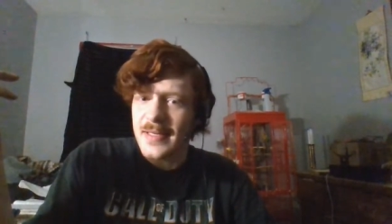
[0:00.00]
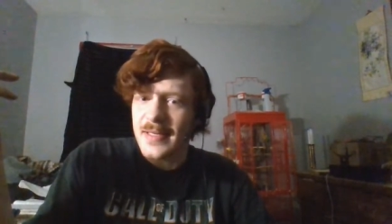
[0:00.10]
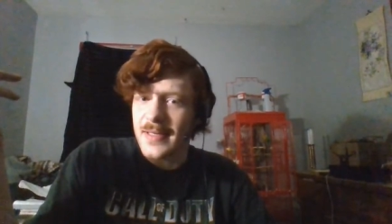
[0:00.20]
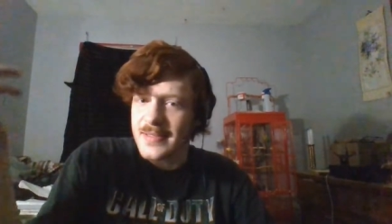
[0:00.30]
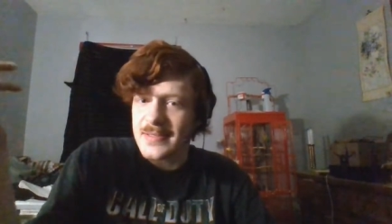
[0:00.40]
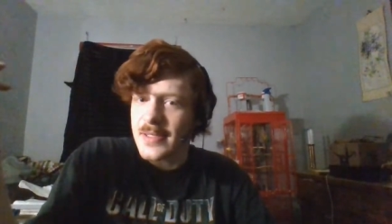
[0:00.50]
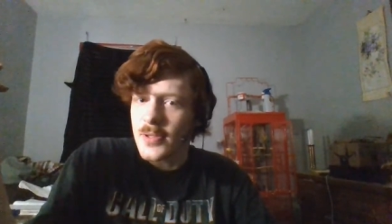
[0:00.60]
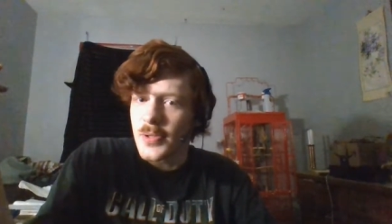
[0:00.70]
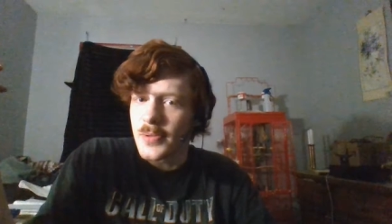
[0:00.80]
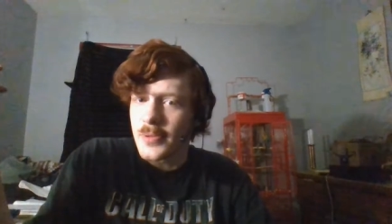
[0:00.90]
in a
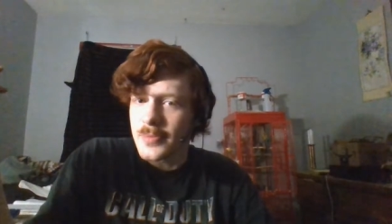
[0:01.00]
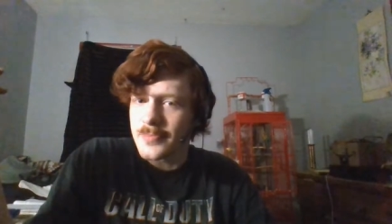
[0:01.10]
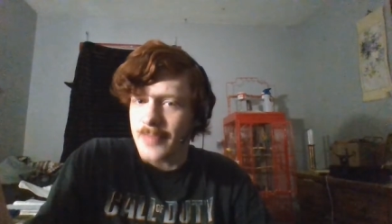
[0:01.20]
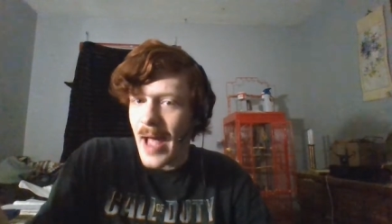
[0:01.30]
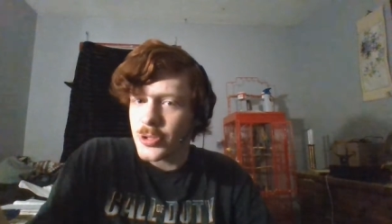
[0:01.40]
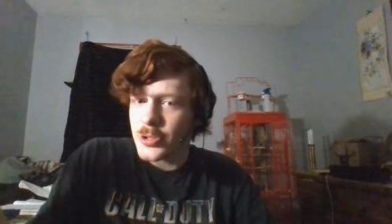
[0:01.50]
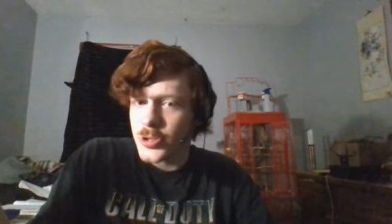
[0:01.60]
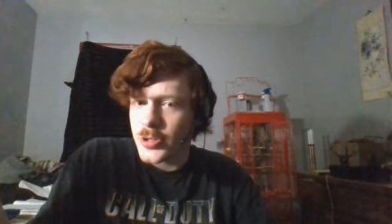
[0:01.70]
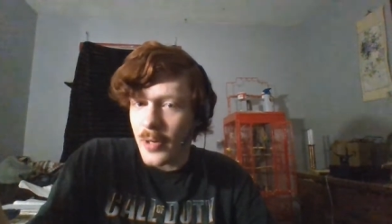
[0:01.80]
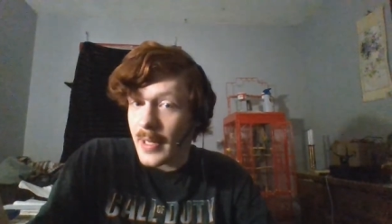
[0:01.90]
single
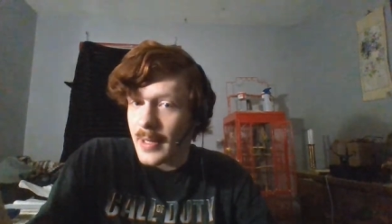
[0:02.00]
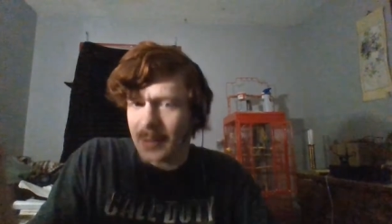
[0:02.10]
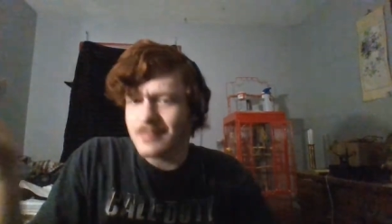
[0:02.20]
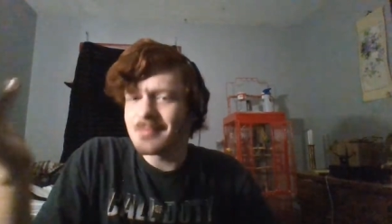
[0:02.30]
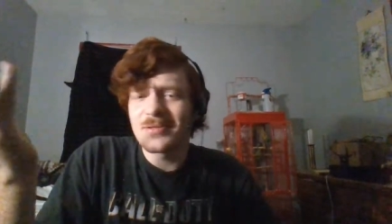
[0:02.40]
match okay let,